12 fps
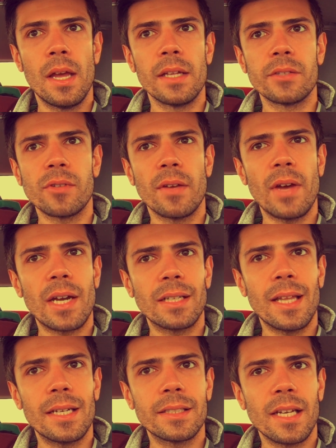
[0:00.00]
And so I've had a
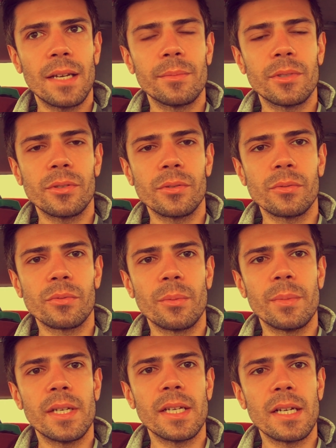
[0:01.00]
lot of time to
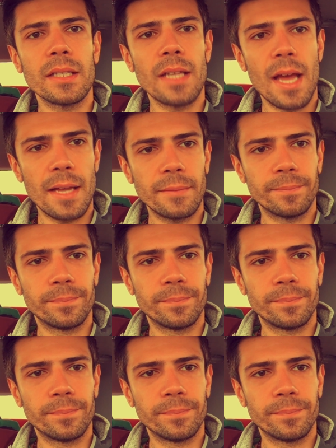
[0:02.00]
ruminate on that.